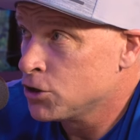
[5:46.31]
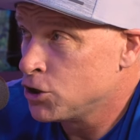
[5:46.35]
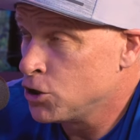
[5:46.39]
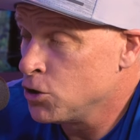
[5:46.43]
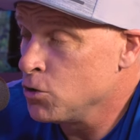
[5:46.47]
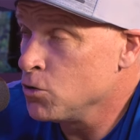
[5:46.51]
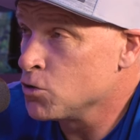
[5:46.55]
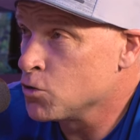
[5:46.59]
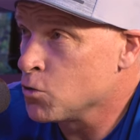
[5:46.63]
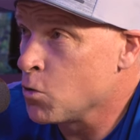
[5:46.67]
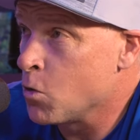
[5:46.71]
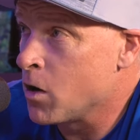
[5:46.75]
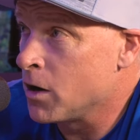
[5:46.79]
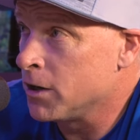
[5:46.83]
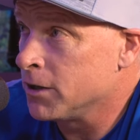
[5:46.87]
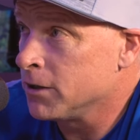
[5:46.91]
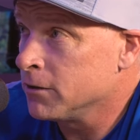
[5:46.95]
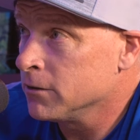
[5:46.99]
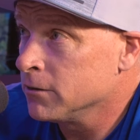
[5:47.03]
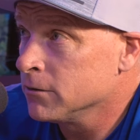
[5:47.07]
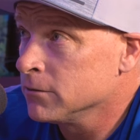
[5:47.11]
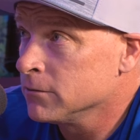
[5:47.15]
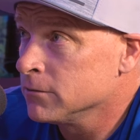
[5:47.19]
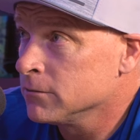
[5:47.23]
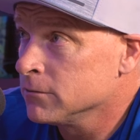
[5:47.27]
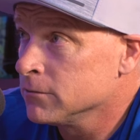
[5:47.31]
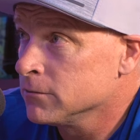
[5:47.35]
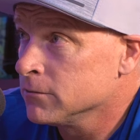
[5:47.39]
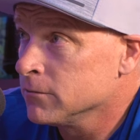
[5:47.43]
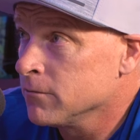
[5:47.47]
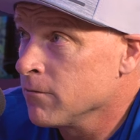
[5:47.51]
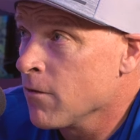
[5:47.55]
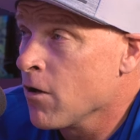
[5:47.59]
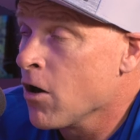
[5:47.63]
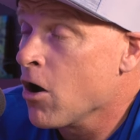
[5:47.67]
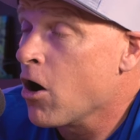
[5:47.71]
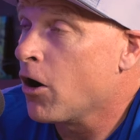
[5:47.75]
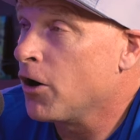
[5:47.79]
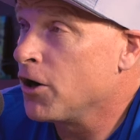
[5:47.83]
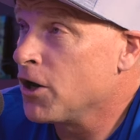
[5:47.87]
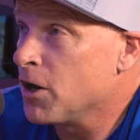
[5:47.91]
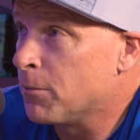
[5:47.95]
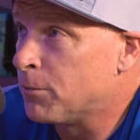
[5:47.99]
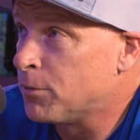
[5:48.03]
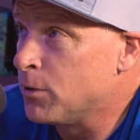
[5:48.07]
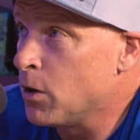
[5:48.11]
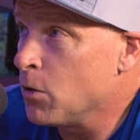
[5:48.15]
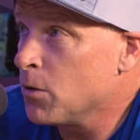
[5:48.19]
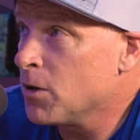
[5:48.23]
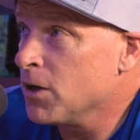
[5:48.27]
Choose one. Are
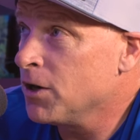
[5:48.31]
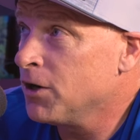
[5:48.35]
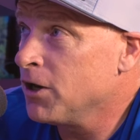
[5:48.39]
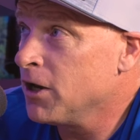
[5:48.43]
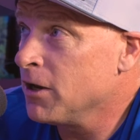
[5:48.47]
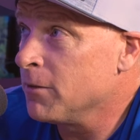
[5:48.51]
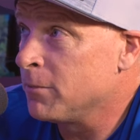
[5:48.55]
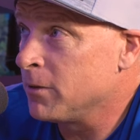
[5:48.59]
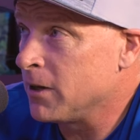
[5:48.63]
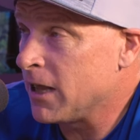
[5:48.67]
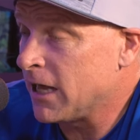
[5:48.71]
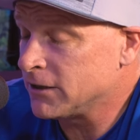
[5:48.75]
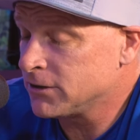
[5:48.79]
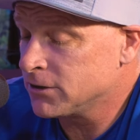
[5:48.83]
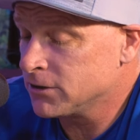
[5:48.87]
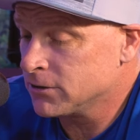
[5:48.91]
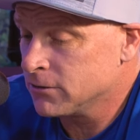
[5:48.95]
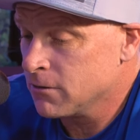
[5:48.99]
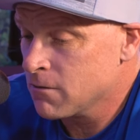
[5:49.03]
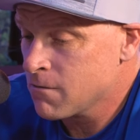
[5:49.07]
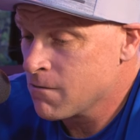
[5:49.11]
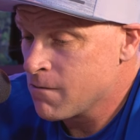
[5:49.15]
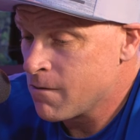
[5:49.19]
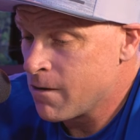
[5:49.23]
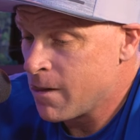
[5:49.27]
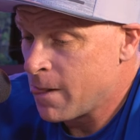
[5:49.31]
you broken or you blessed?